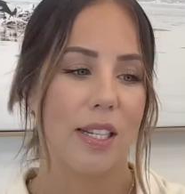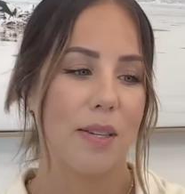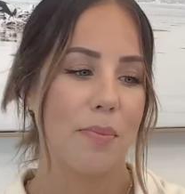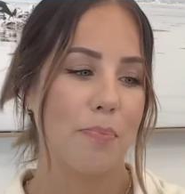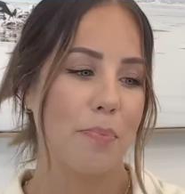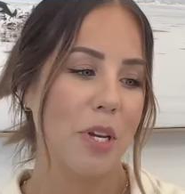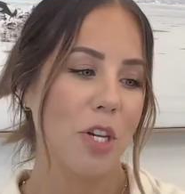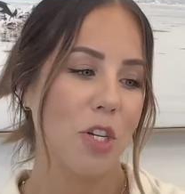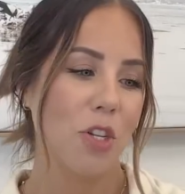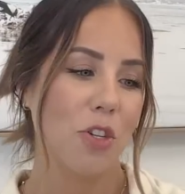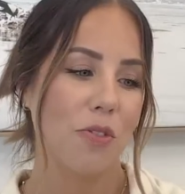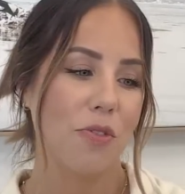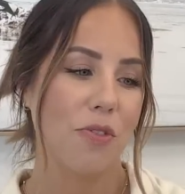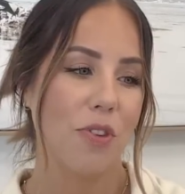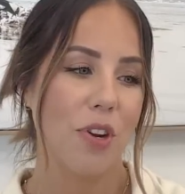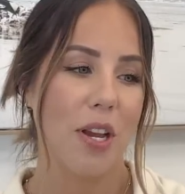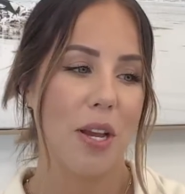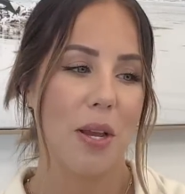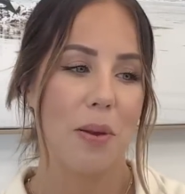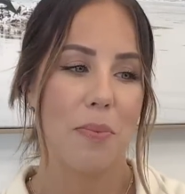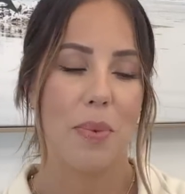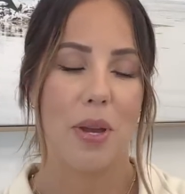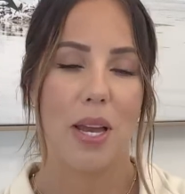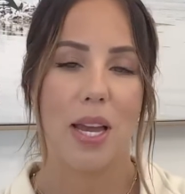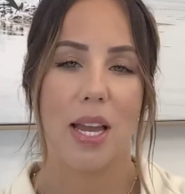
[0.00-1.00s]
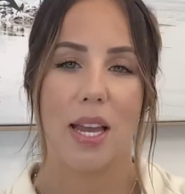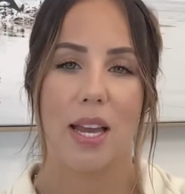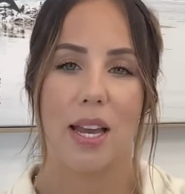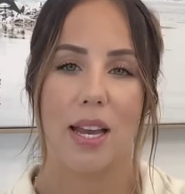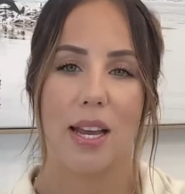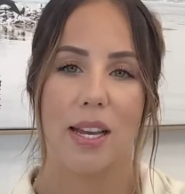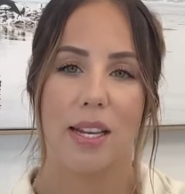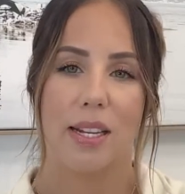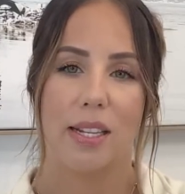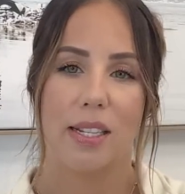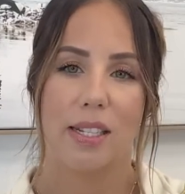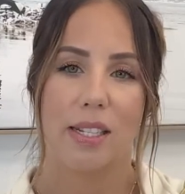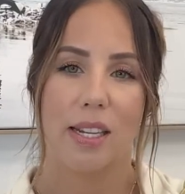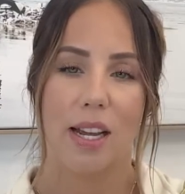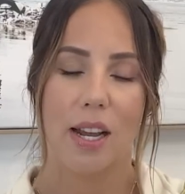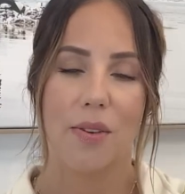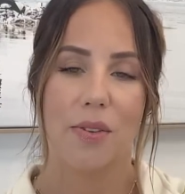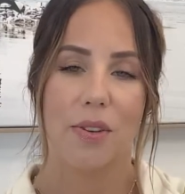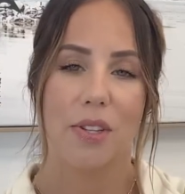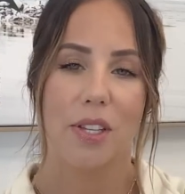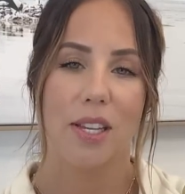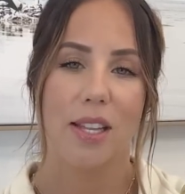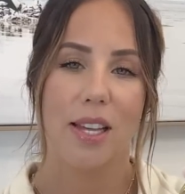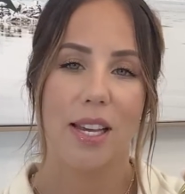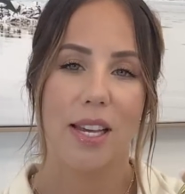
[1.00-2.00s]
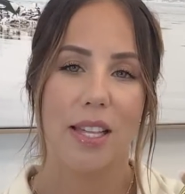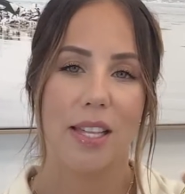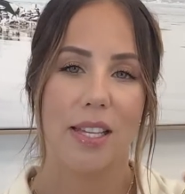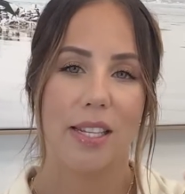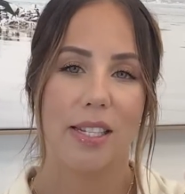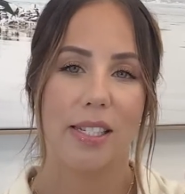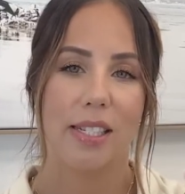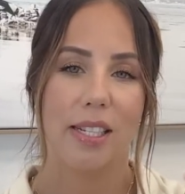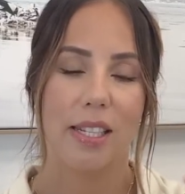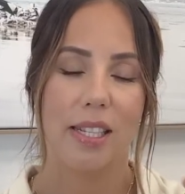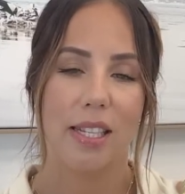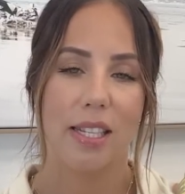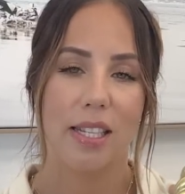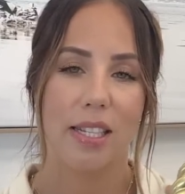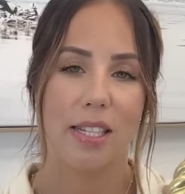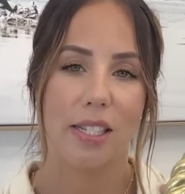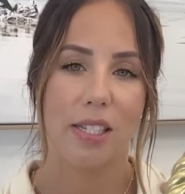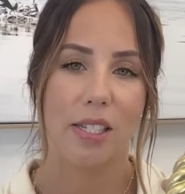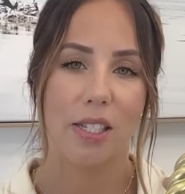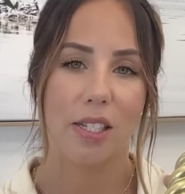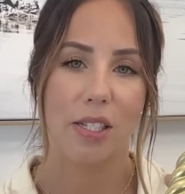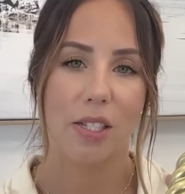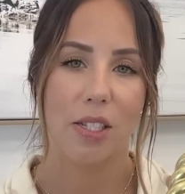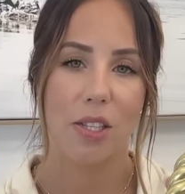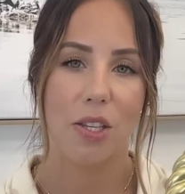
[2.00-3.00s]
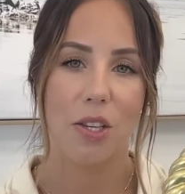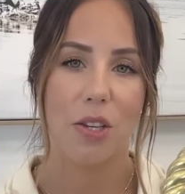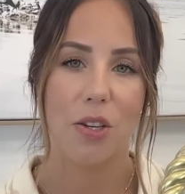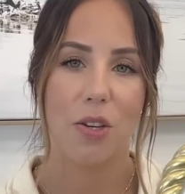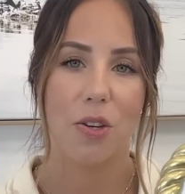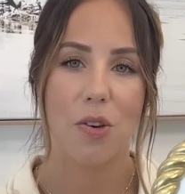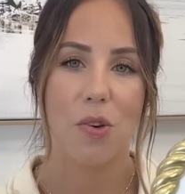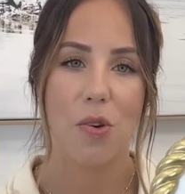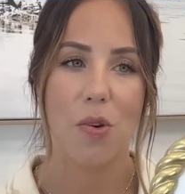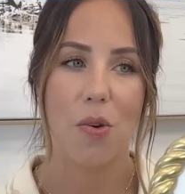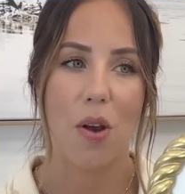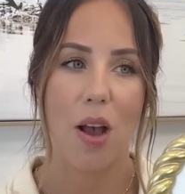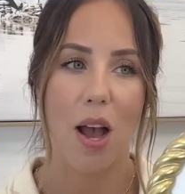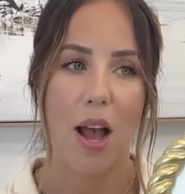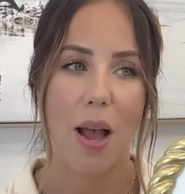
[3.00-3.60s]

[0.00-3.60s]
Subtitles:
picture frame, and I really like this. I think this is cute.